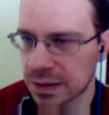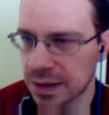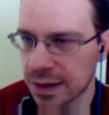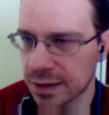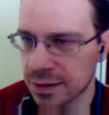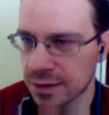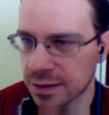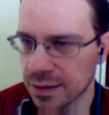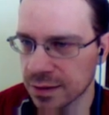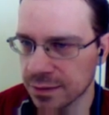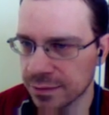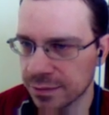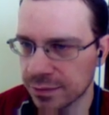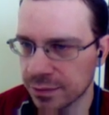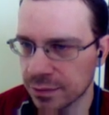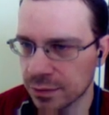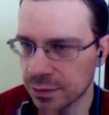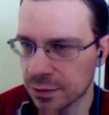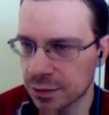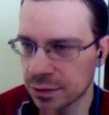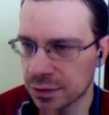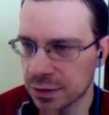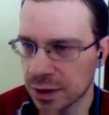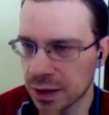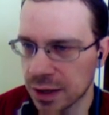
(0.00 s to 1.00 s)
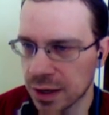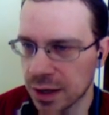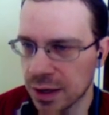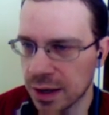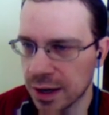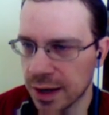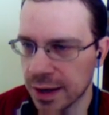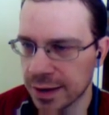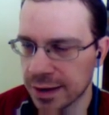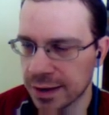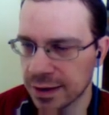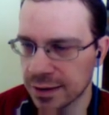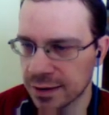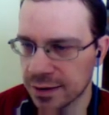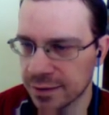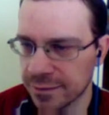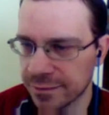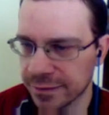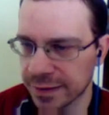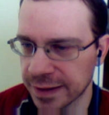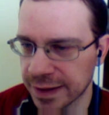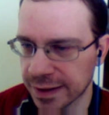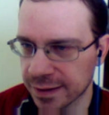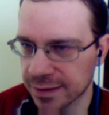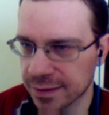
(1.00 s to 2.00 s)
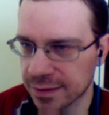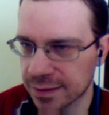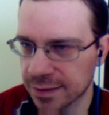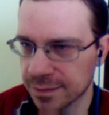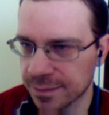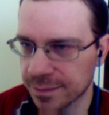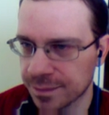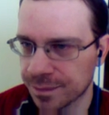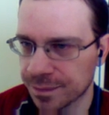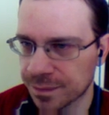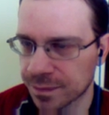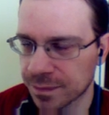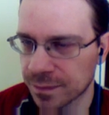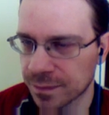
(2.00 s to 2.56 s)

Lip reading: knight d4, I can deflect.